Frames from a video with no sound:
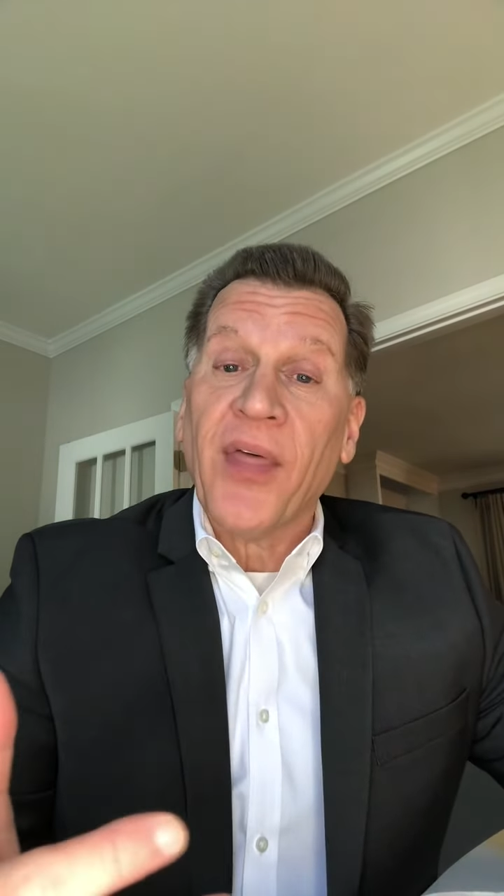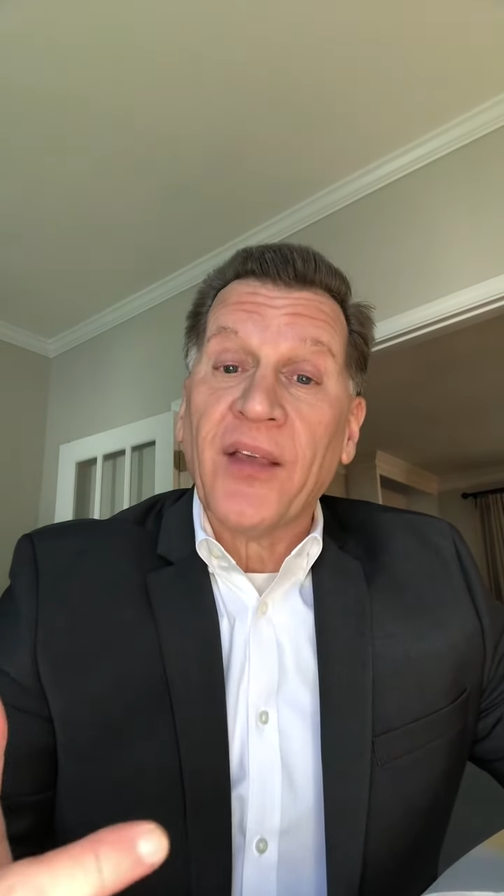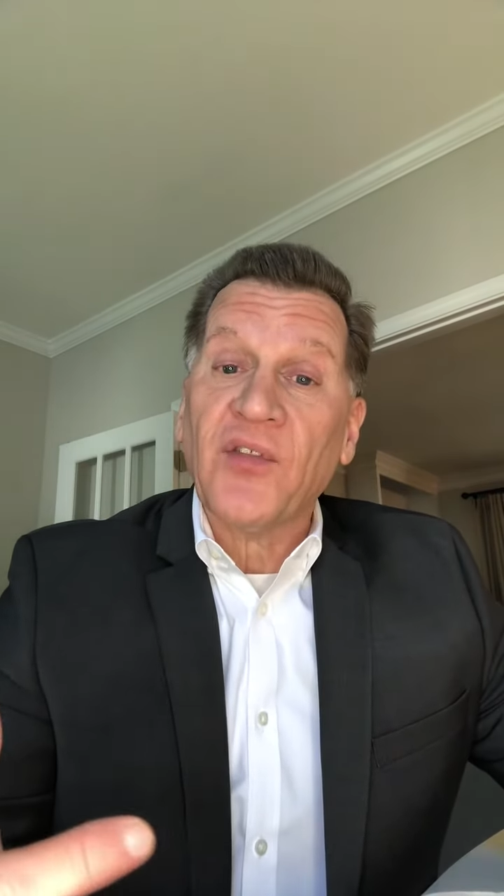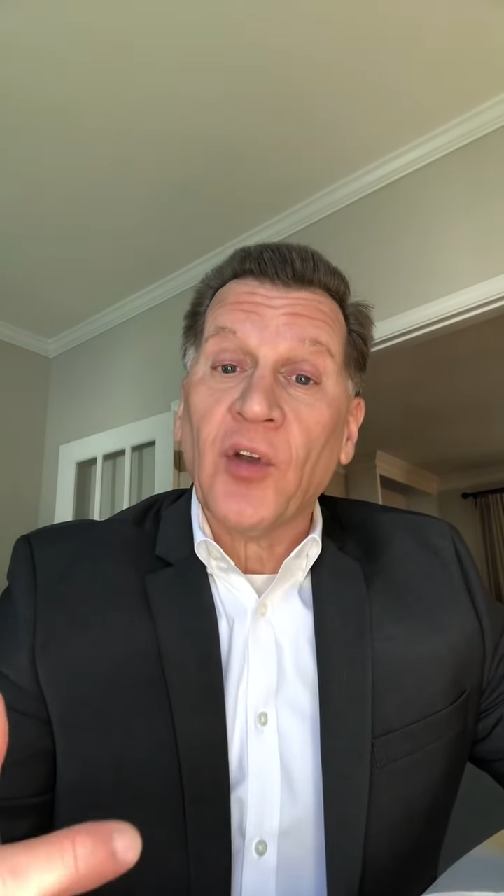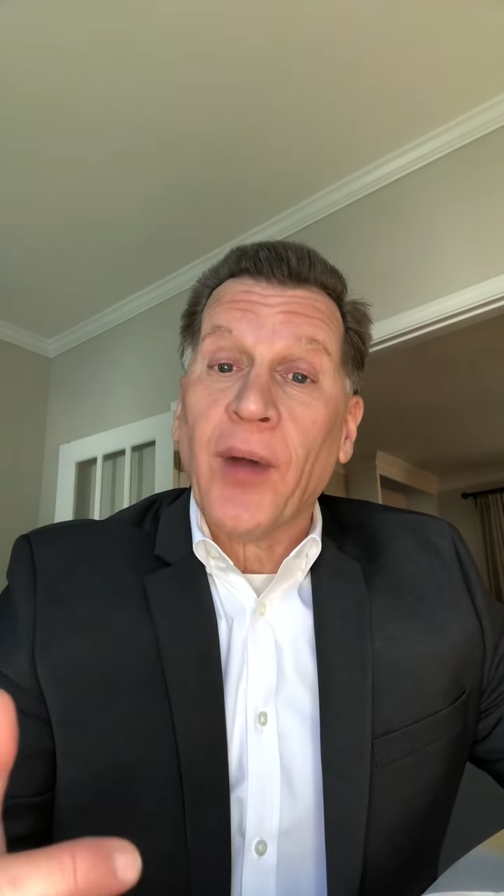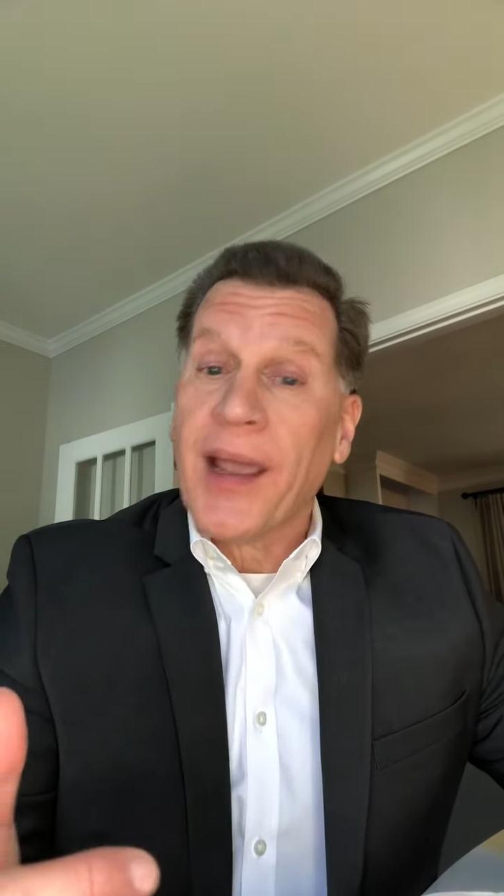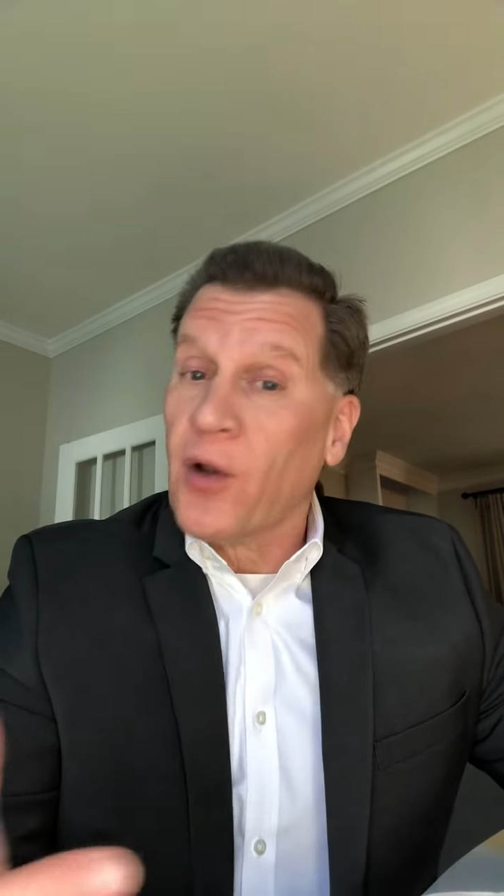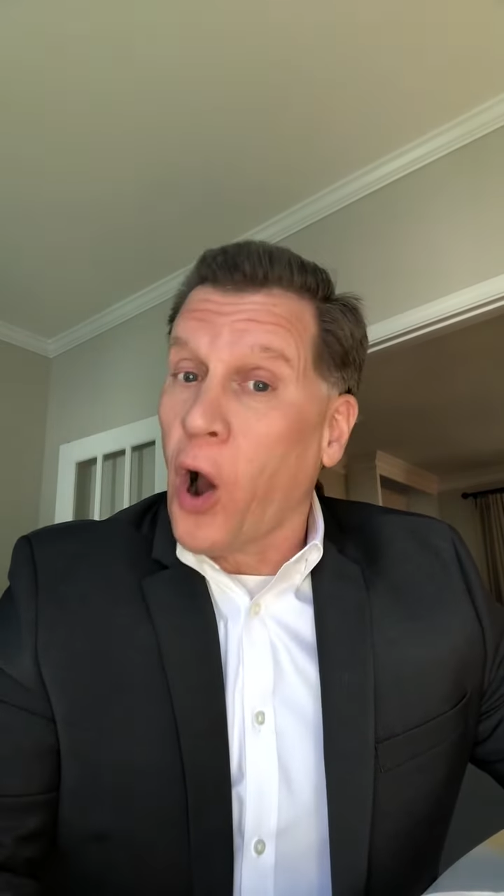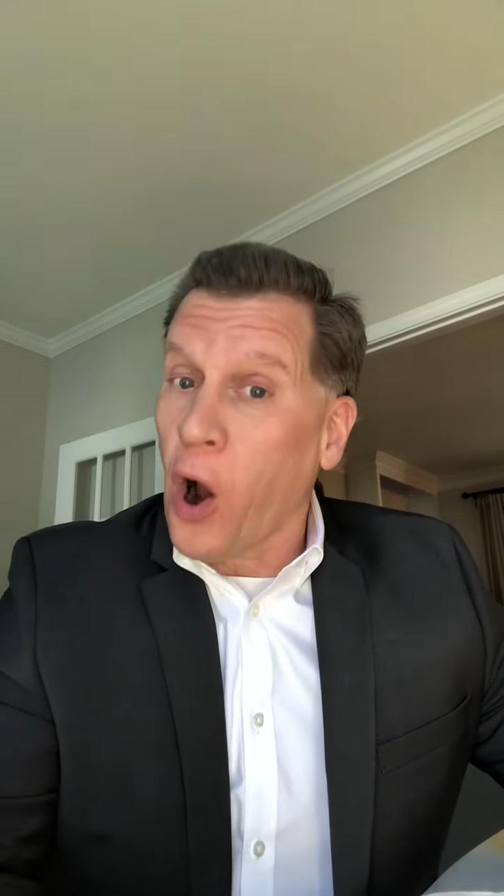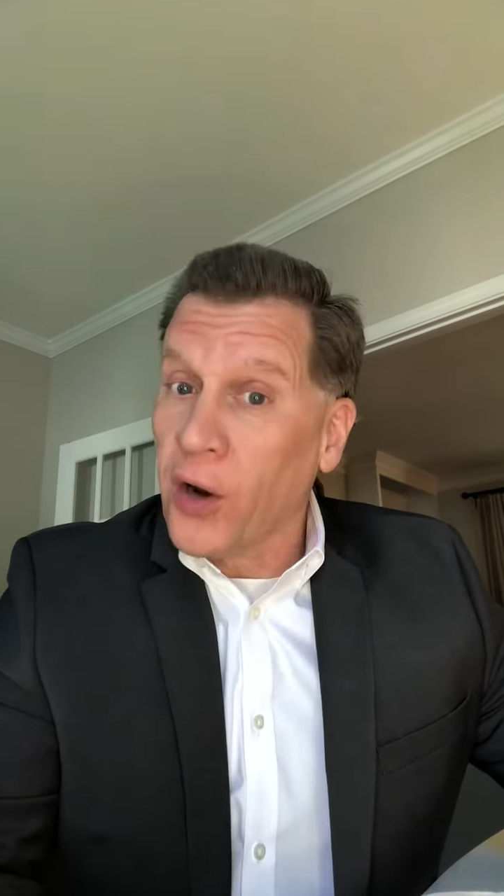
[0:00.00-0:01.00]
they still had
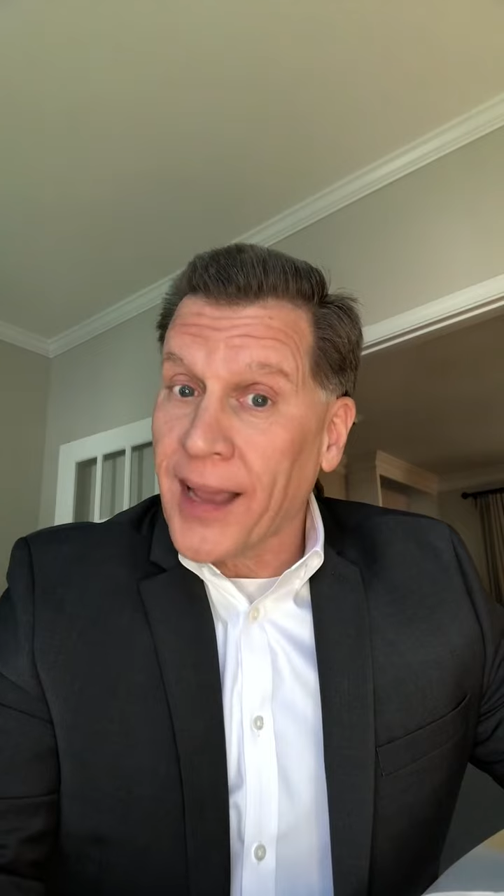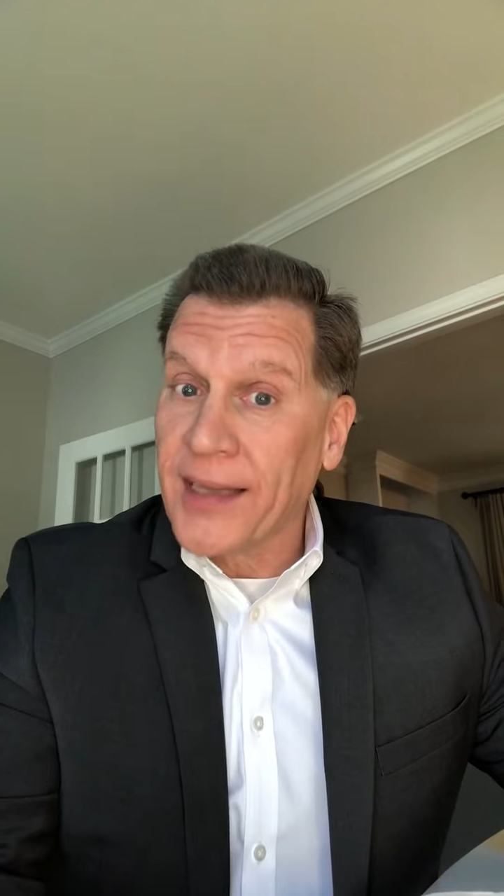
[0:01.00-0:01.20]
hard